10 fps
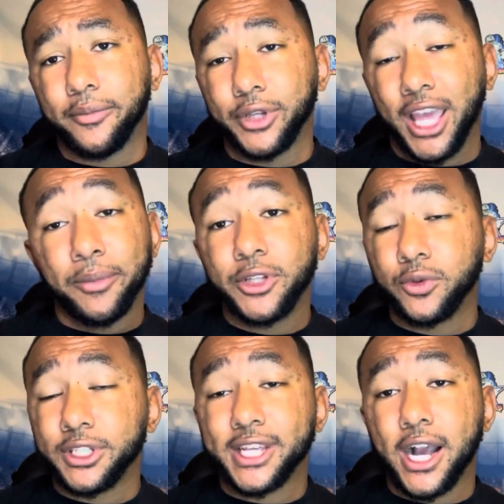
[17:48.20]
In
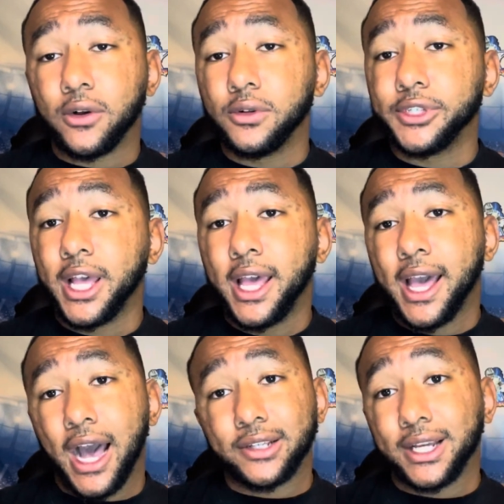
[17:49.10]
between the tackles,
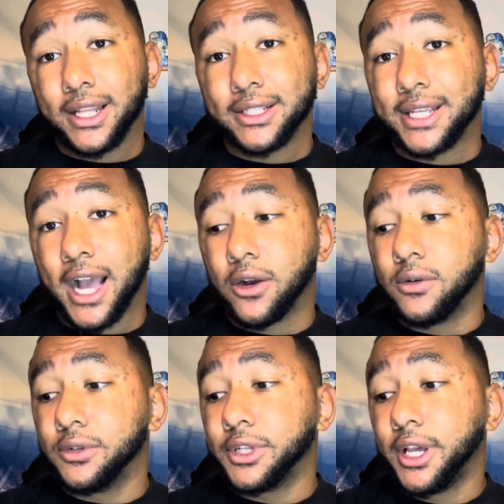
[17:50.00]
outside of the
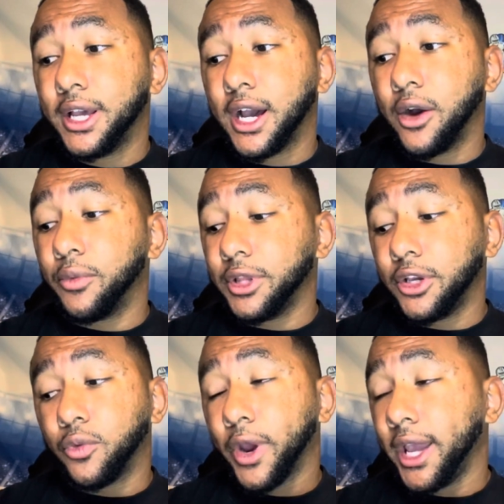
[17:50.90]
tackles, really
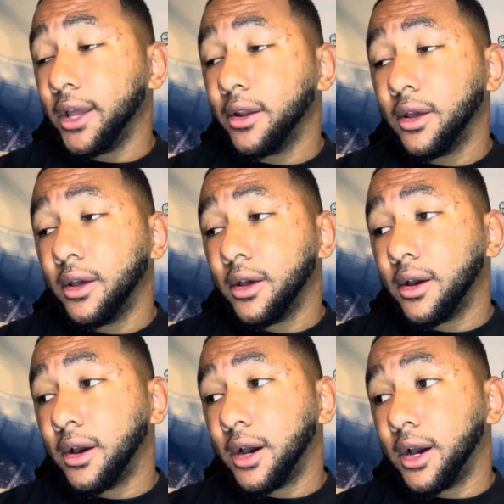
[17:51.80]
great
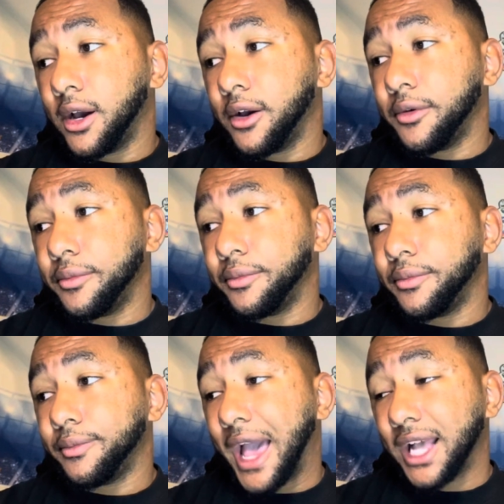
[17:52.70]

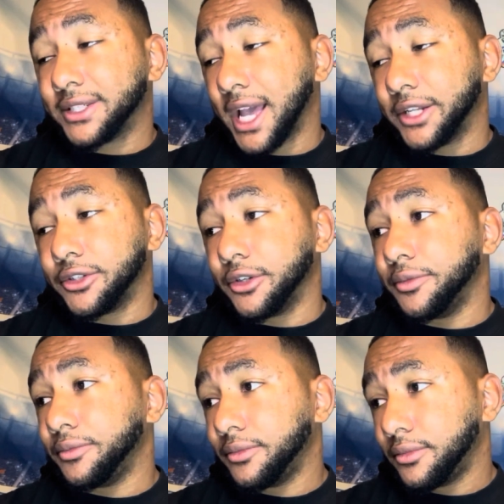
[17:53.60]
pass catcher,
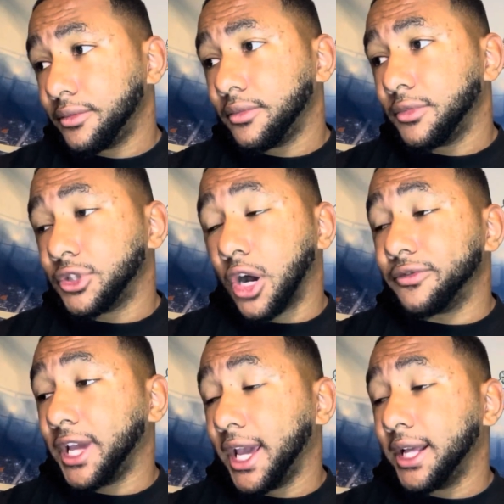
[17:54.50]
soft
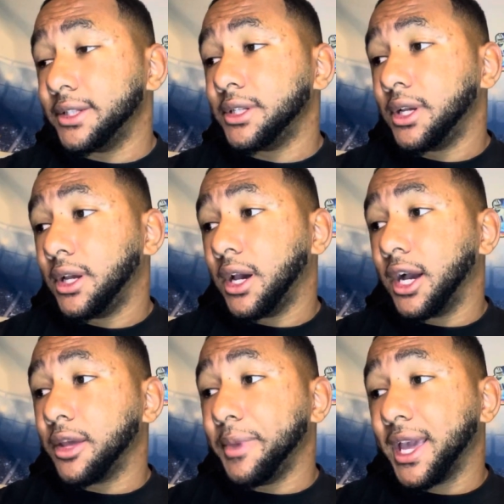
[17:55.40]
hands,
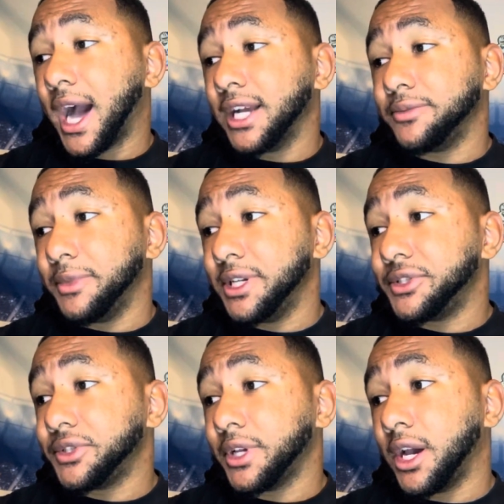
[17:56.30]
can make guys
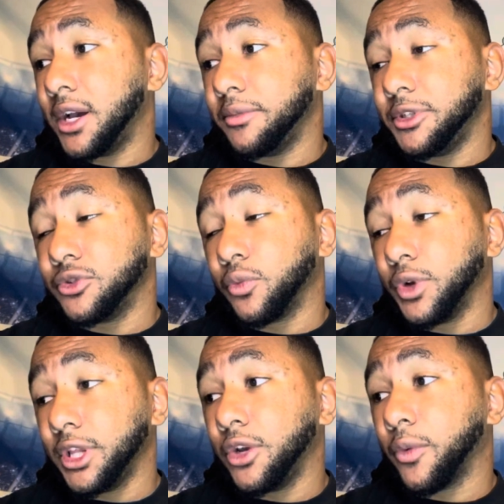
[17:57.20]
miss. He's a
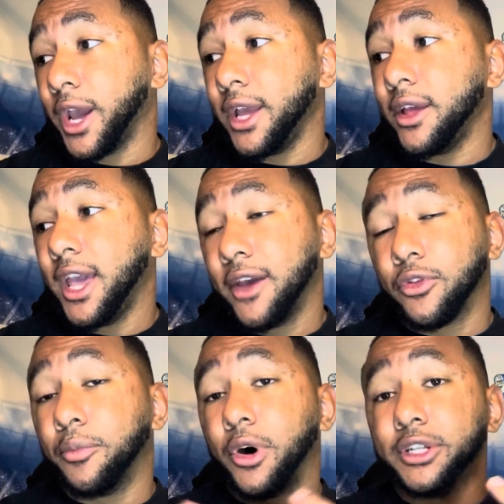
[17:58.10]
really great. If the
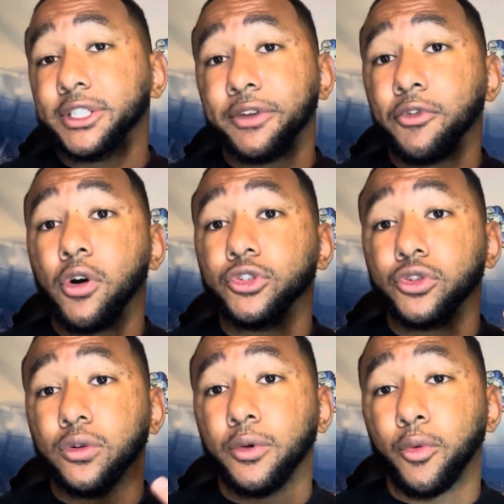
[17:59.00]
ball doesn't even go
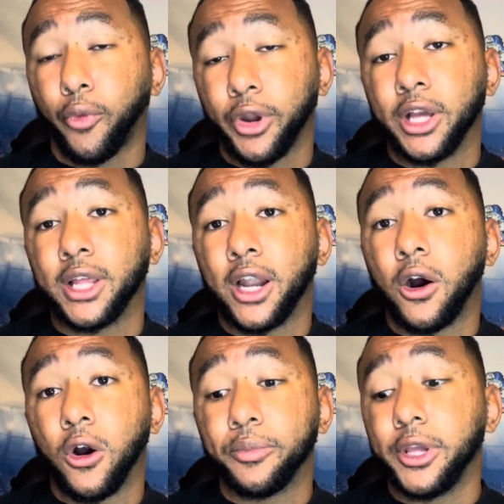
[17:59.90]
to him and we're running a lot
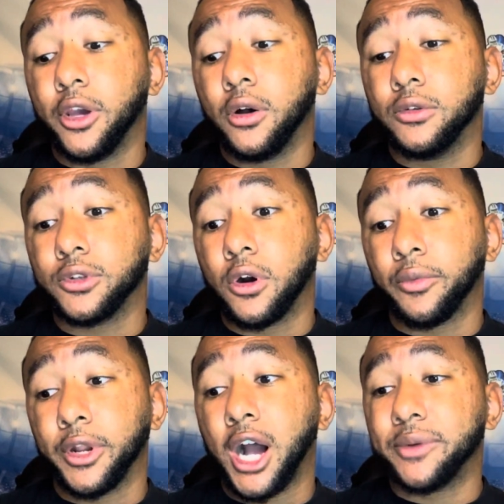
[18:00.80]
of RPOs or
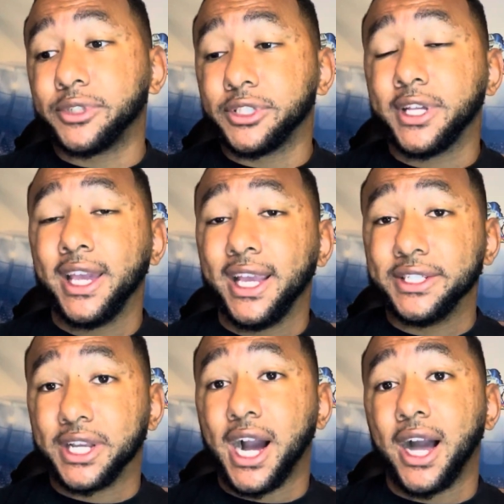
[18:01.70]
read options, he's a guy